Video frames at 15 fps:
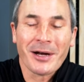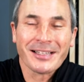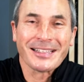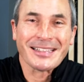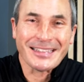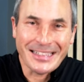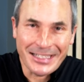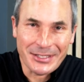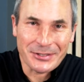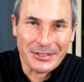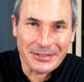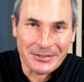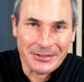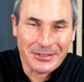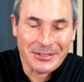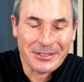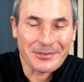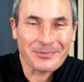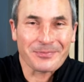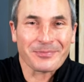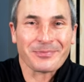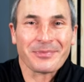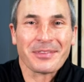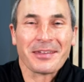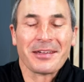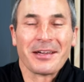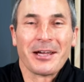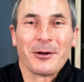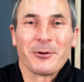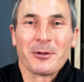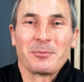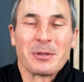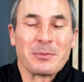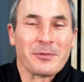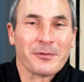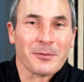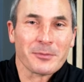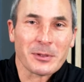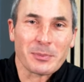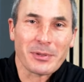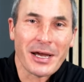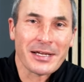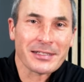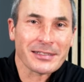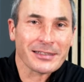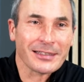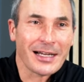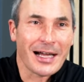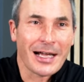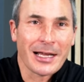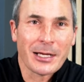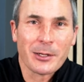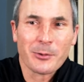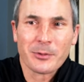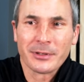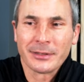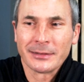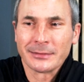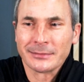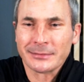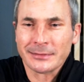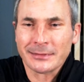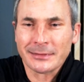a distance. We had people from Nebraska, Iowa,